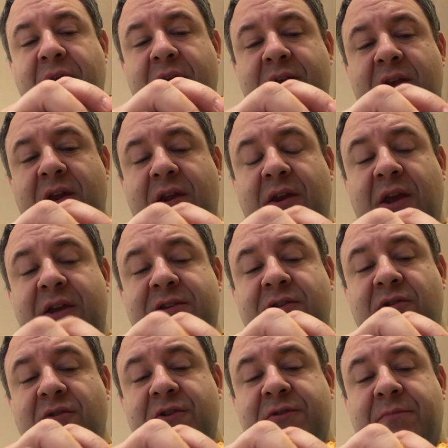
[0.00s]
and getting nice
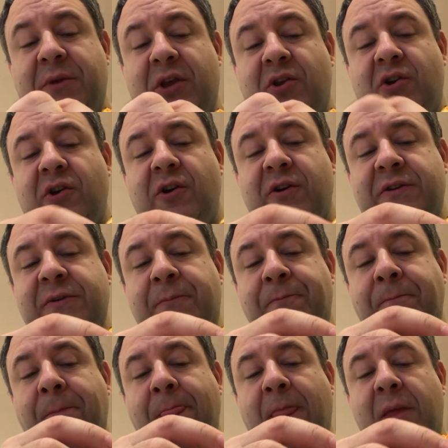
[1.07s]
and crispy and cooked.
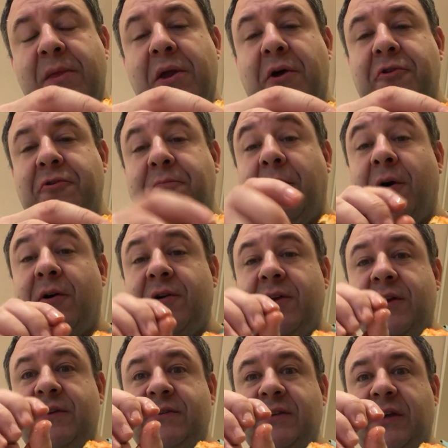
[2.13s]
The other
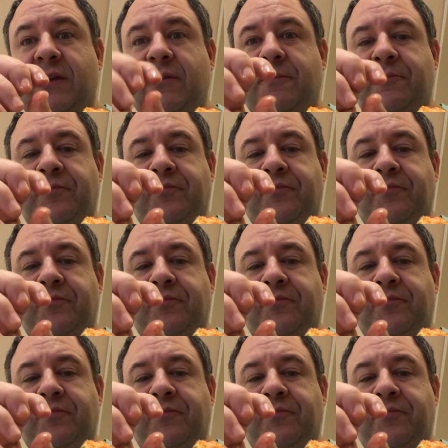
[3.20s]
part is like